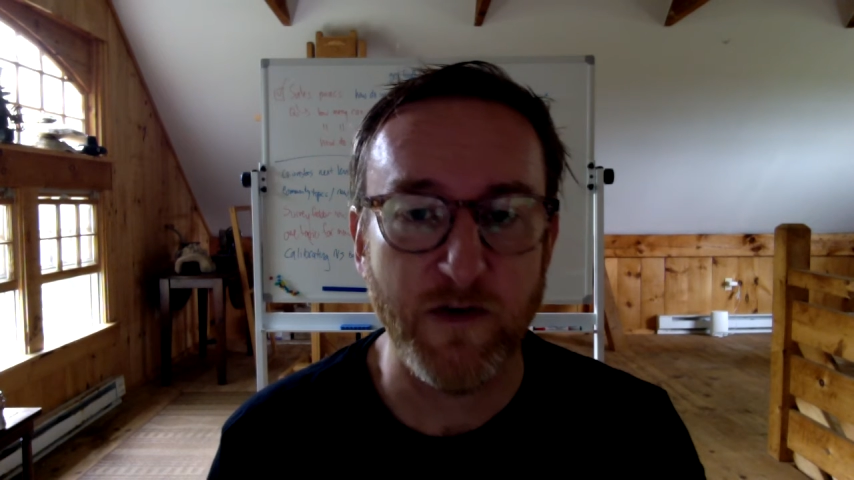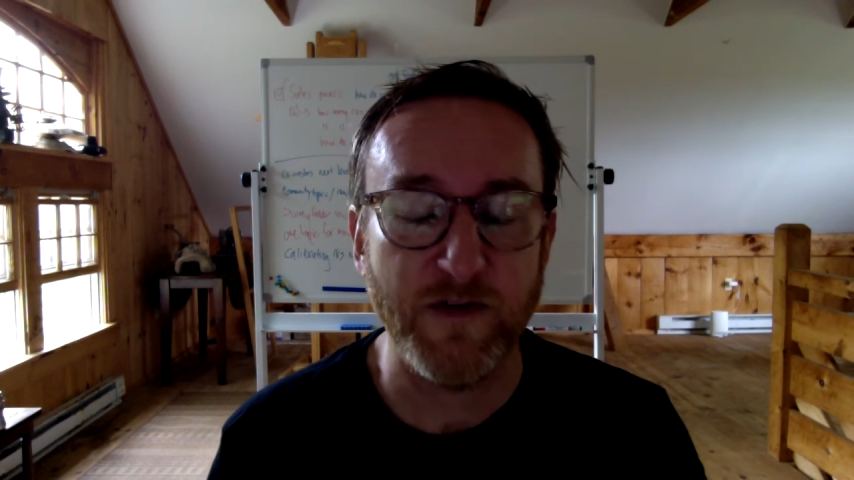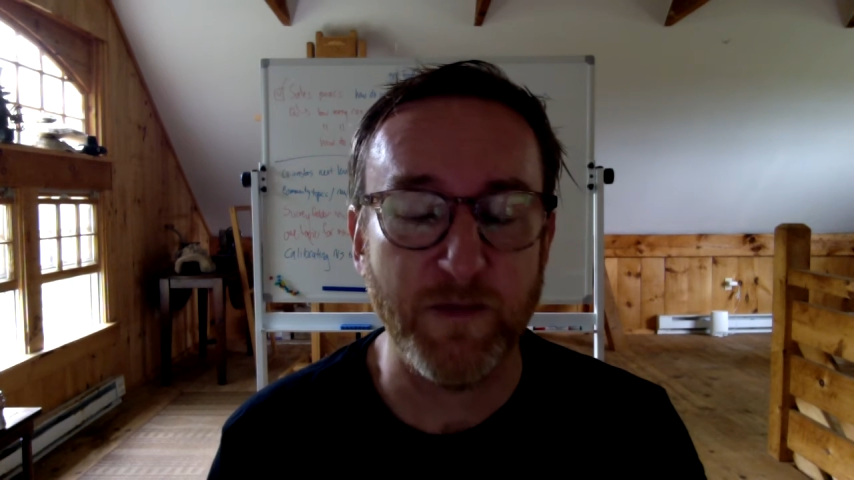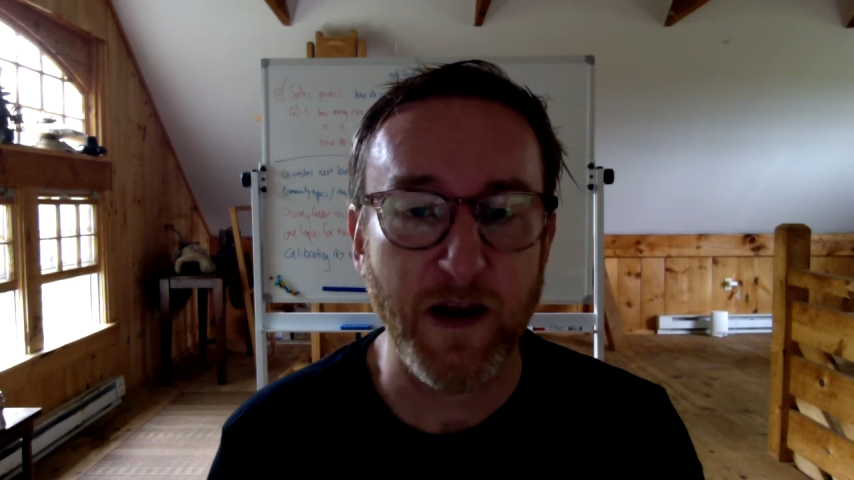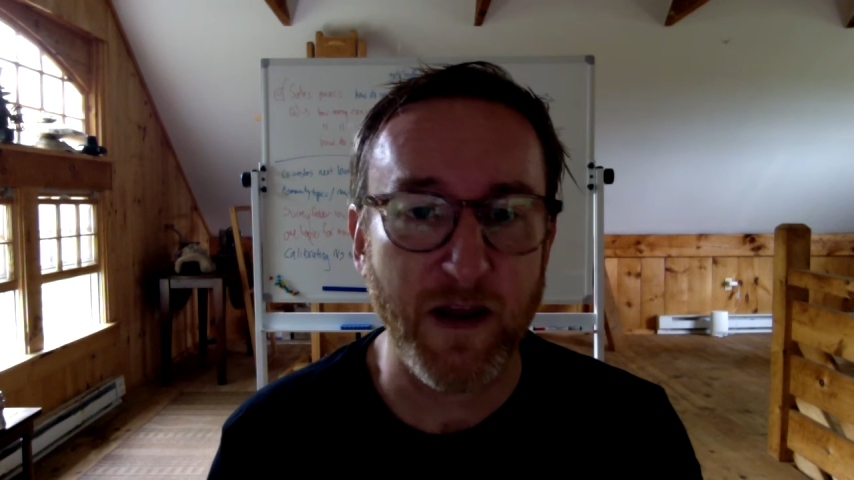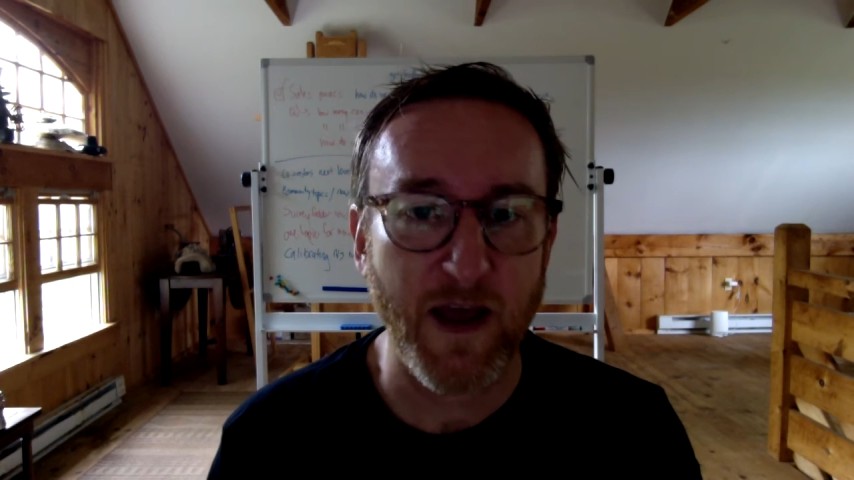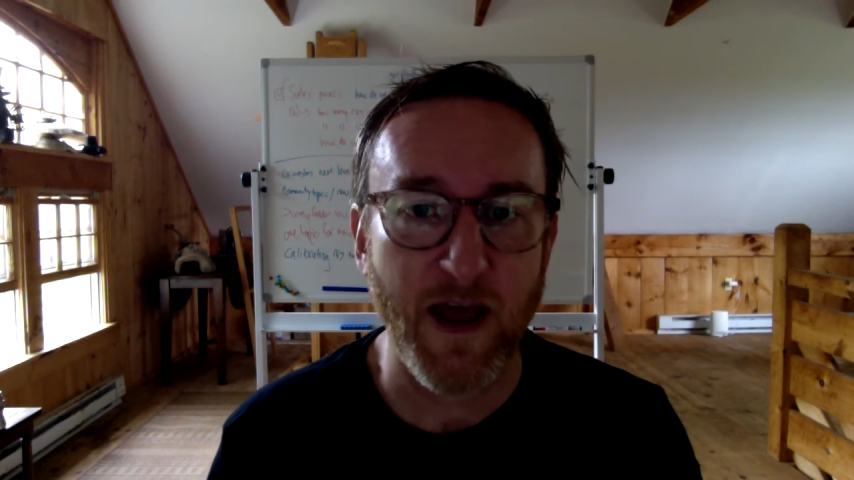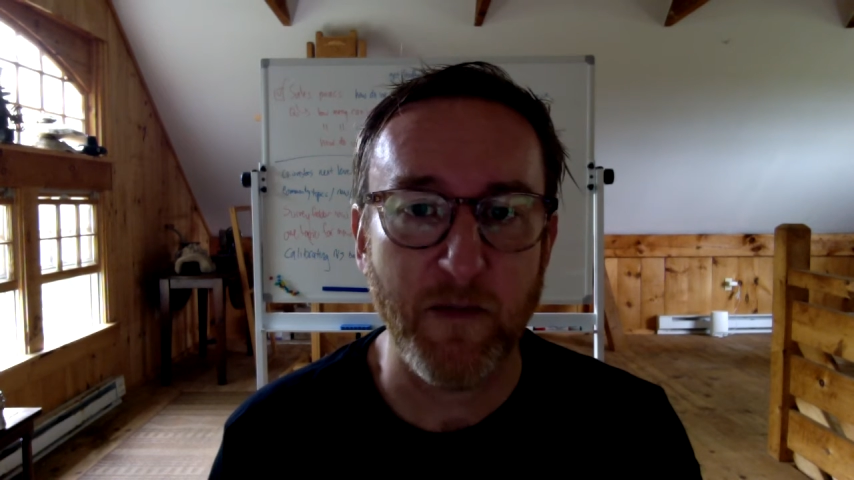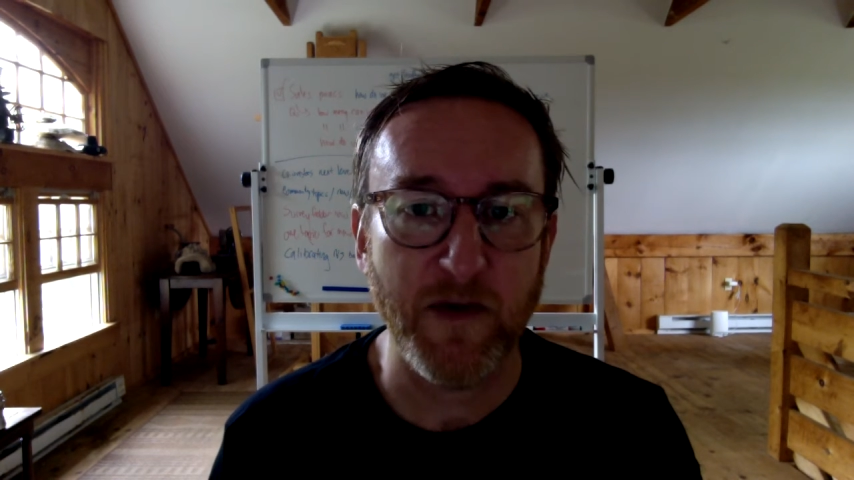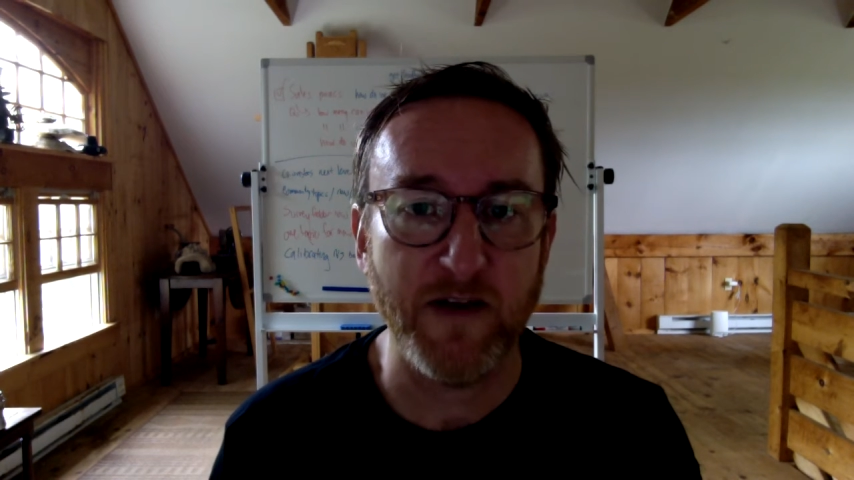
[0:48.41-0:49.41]
spending
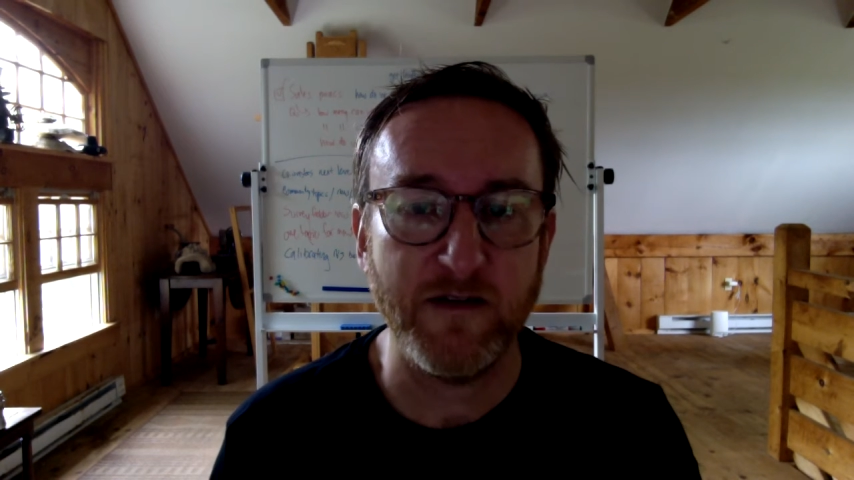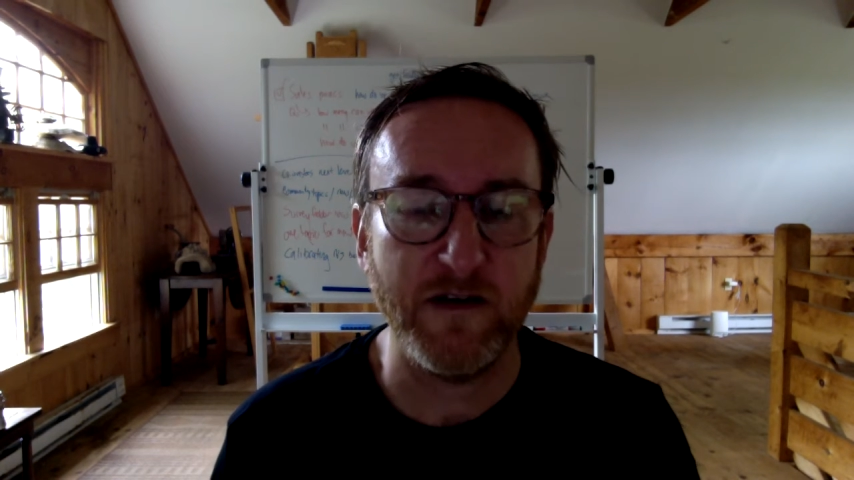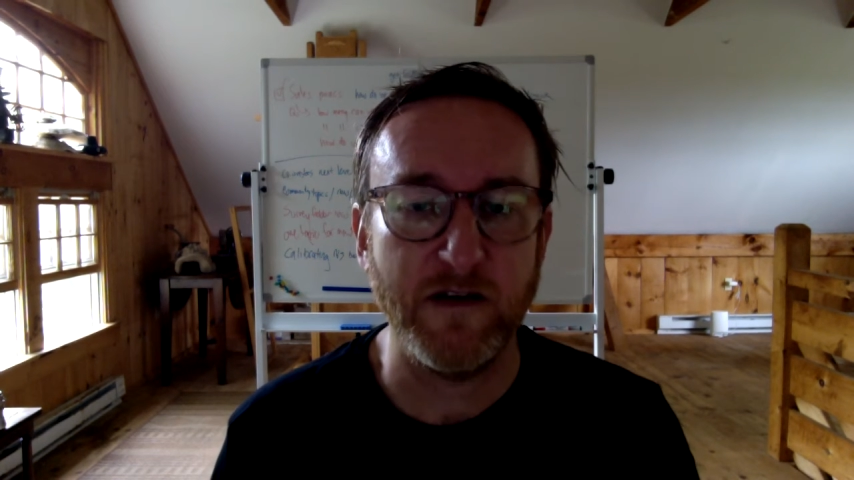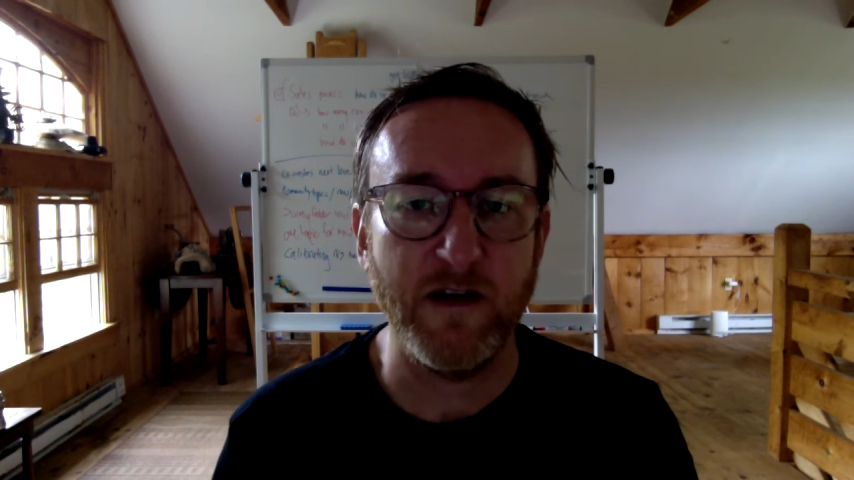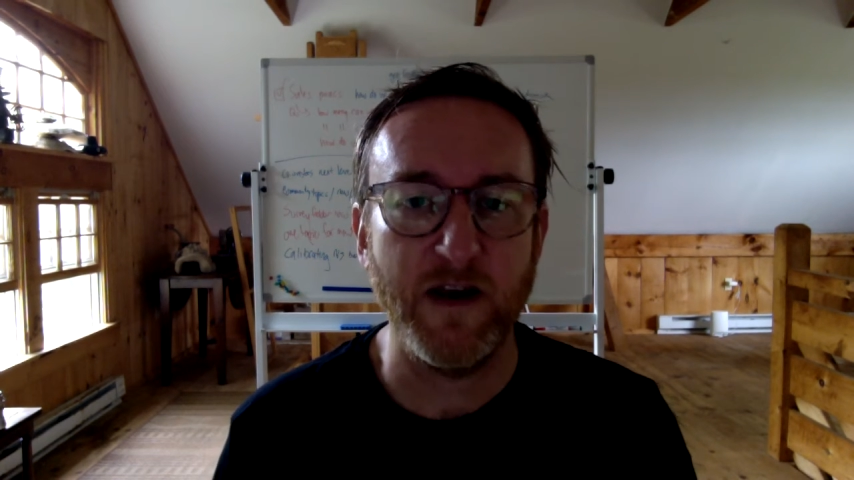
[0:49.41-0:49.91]
habits and